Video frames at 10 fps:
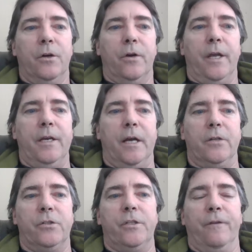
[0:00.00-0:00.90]
All right,
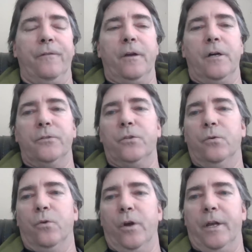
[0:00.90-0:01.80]
now it's difficult
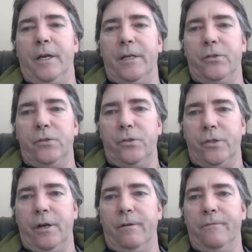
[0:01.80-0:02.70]
to organize
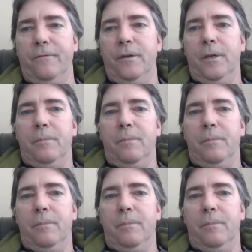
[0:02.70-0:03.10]
yourself